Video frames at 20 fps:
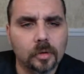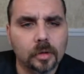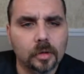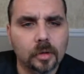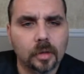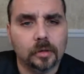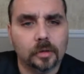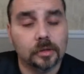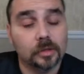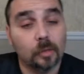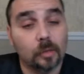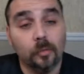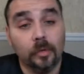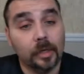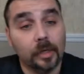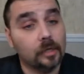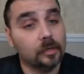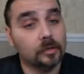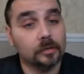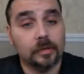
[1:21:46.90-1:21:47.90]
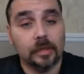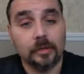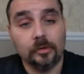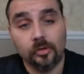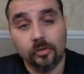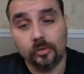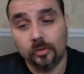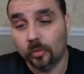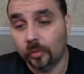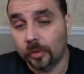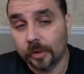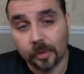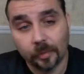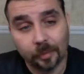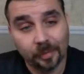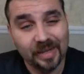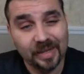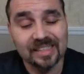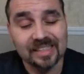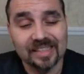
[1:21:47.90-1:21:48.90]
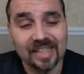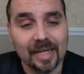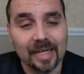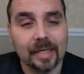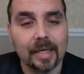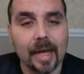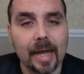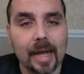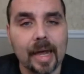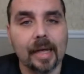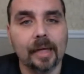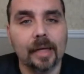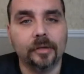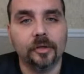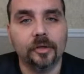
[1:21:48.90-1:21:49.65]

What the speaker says: On someone else that's doing the best they can.